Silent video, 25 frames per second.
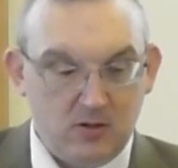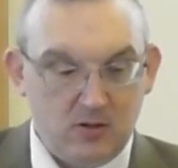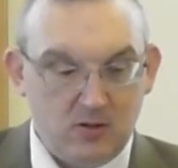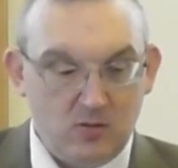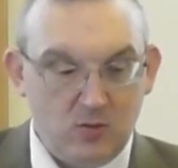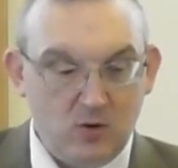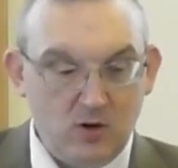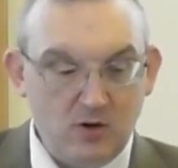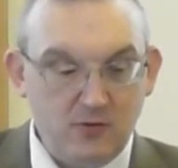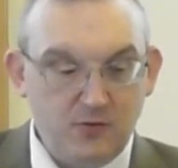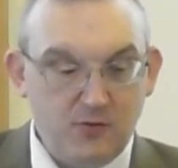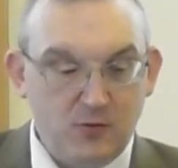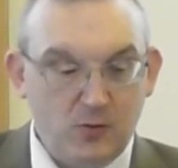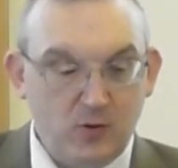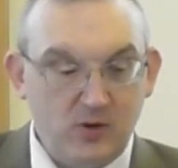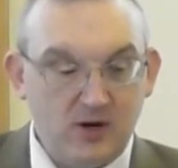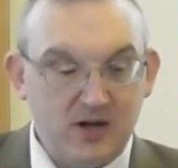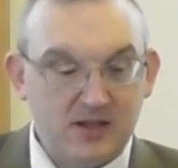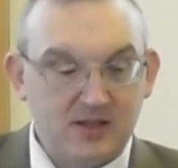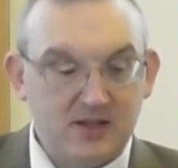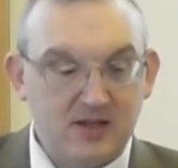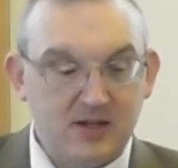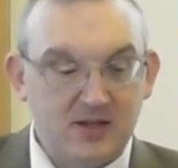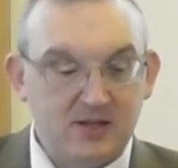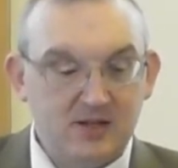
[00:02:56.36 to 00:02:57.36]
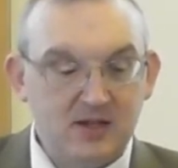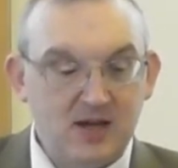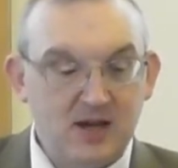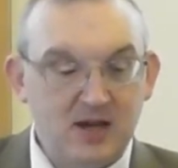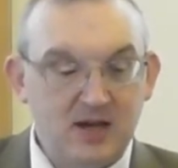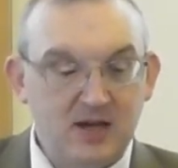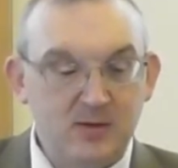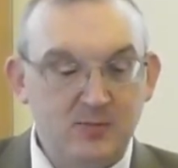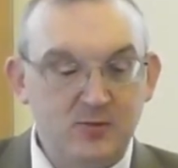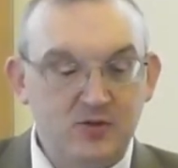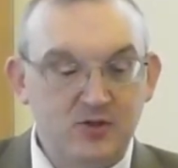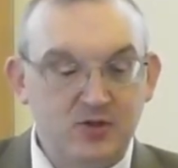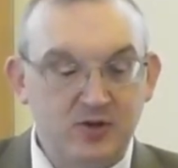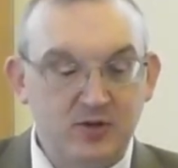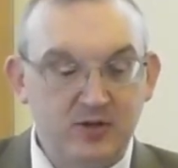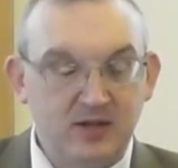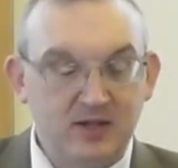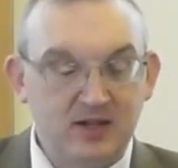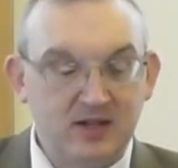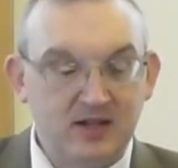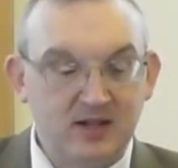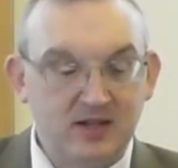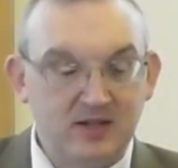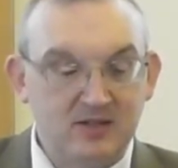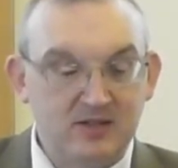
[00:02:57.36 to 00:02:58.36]
Wherefore at that time certain
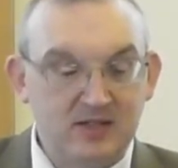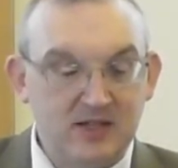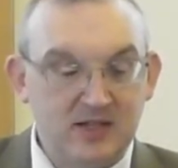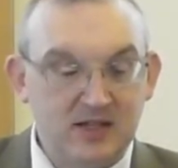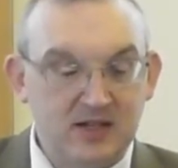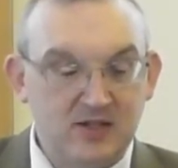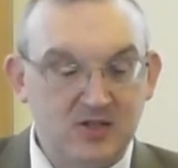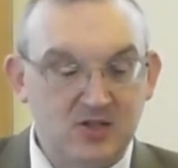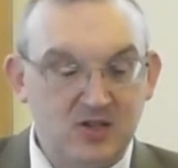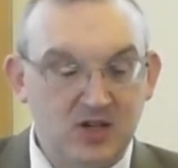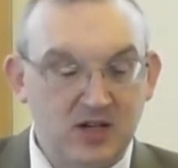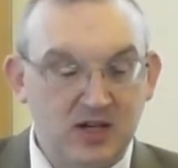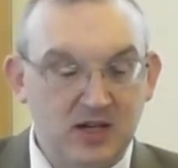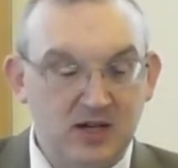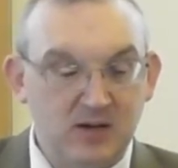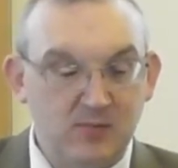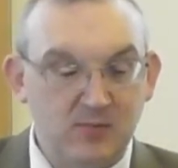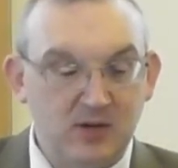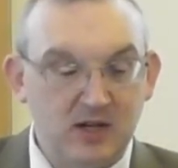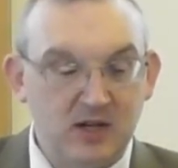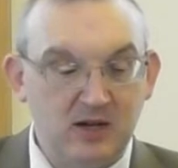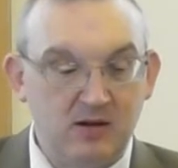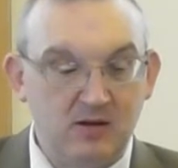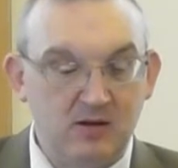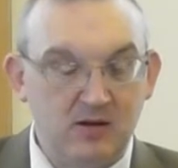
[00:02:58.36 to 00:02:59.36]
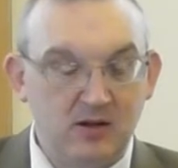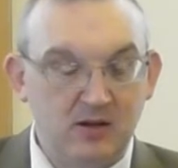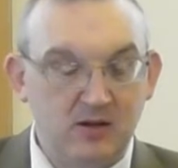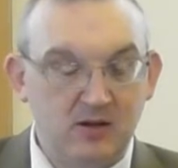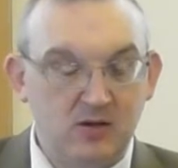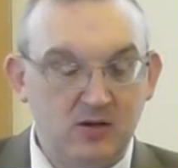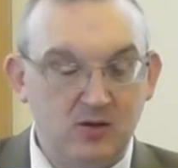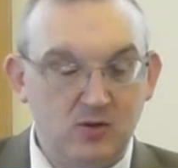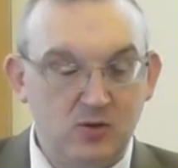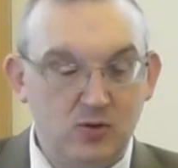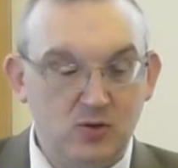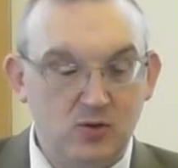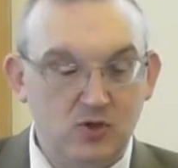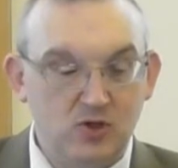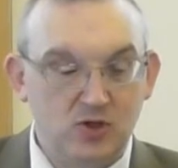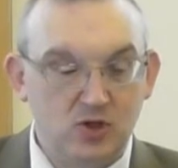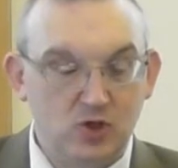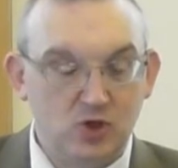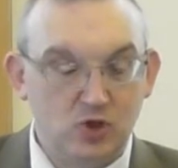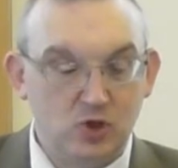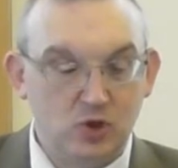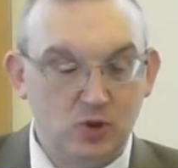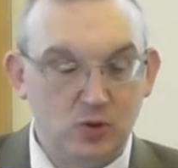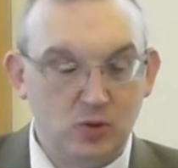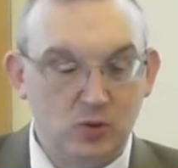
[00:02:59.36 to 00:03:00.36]
Chaldeans came near and accused the
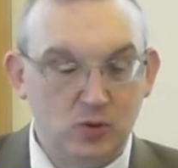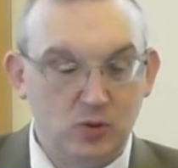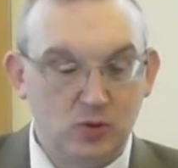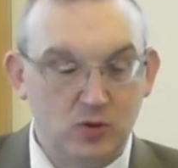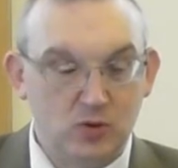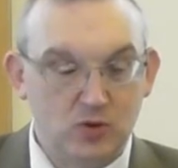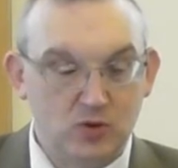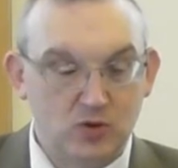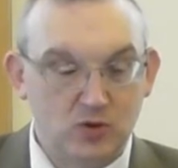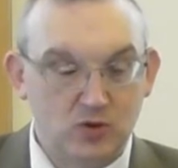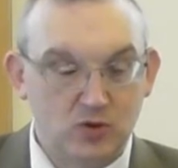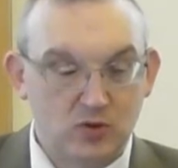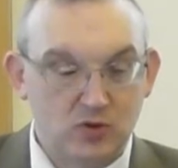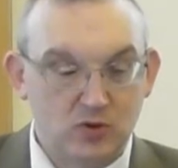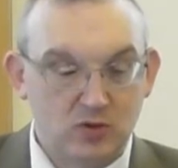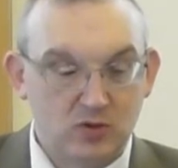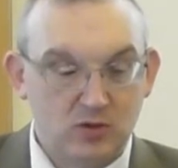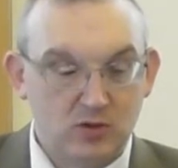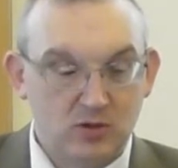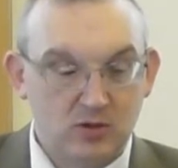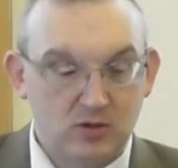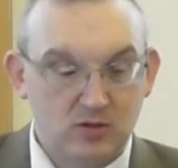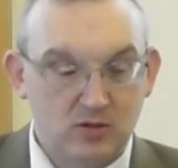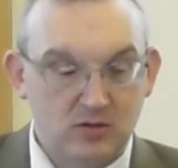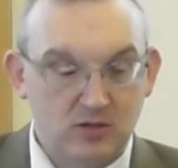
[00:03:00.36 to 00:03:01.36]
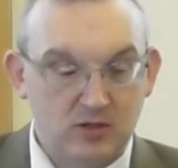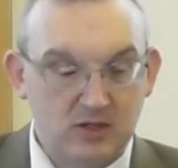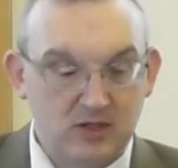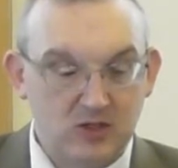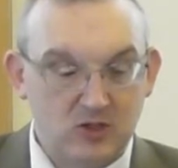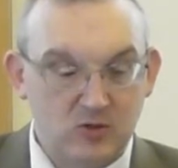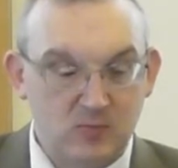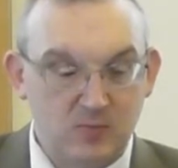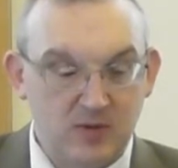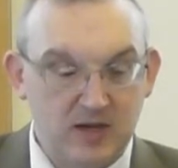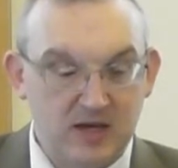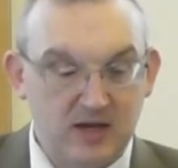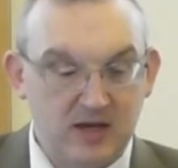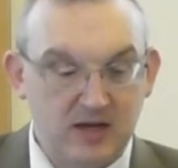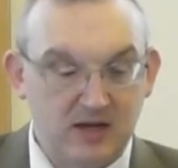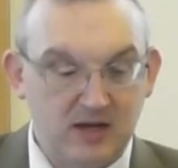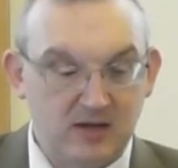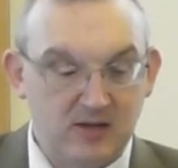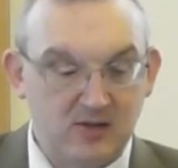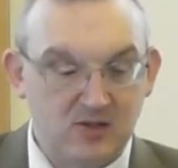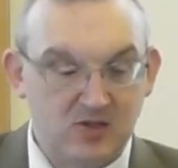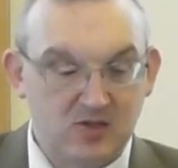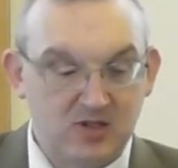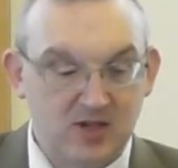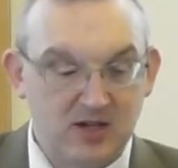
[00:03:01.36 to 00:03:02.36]
Jews. They spake
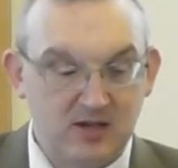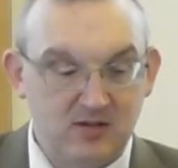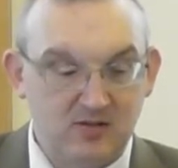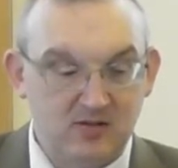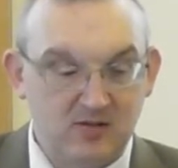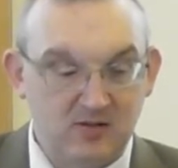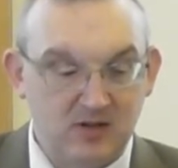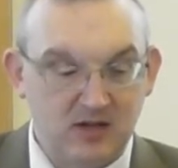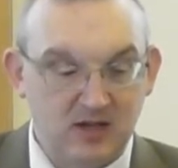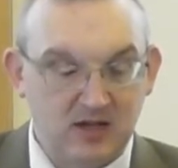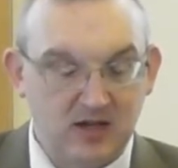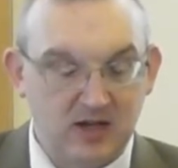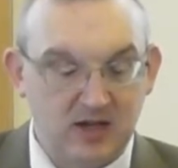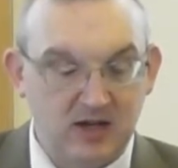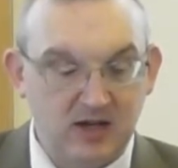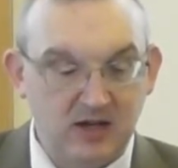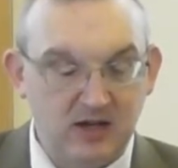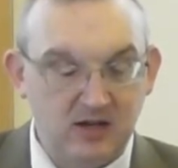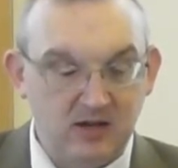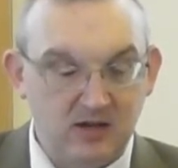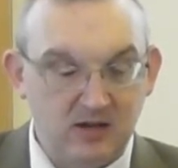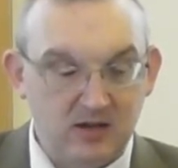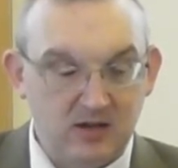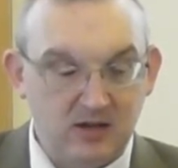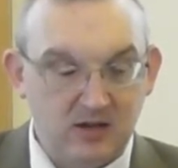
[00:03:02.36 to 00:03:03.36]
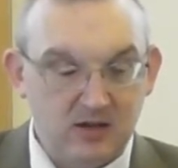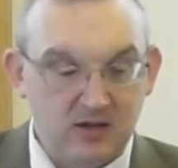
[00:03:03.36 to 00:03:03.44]
and said to the king,